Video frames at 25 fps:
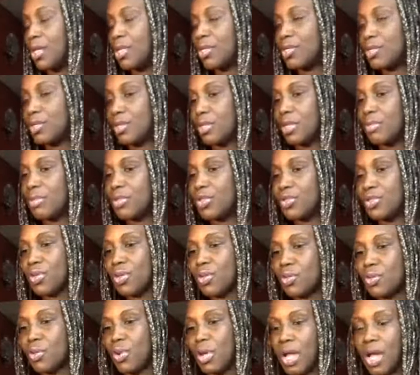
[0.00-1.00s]
So let me show
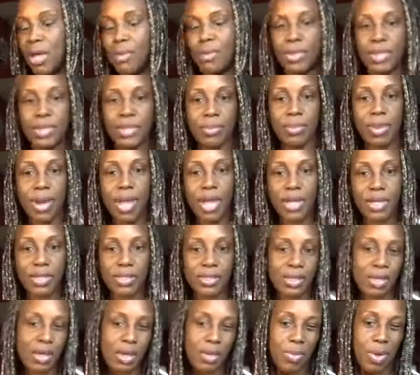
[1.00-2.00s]
you a couple of the
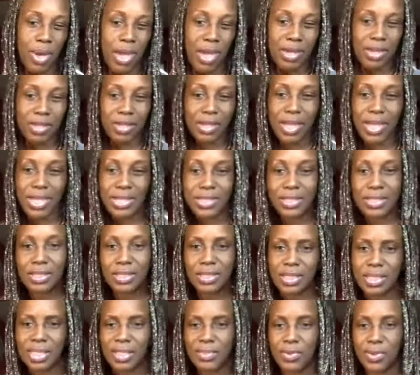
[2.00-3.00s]
products on our product line just
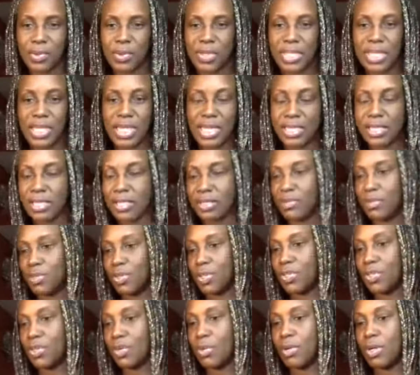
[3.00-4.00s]
to give you a taste of
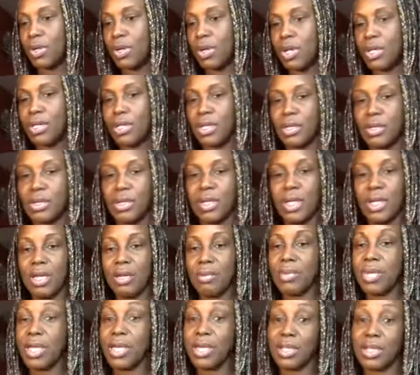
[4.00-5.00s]
what's going on here.
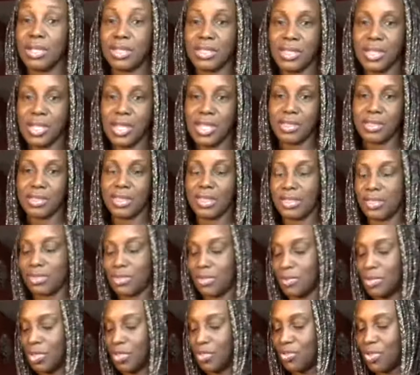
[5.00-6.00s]
My nails are not done,
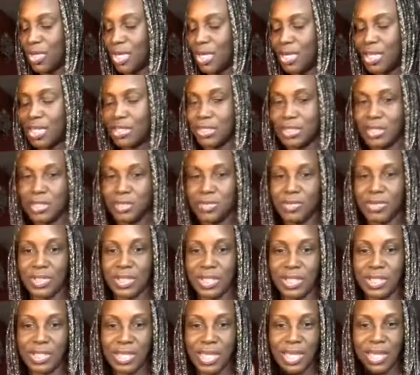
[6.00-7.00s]
so I'm going to try not to use
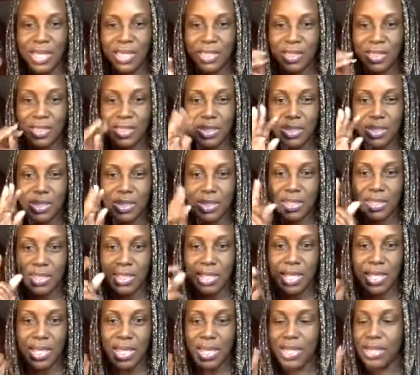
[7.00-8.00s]
this hand because this is
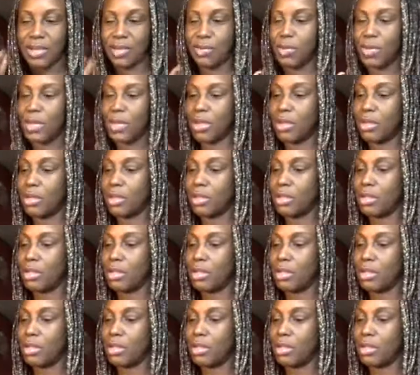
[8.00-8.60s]
the hand where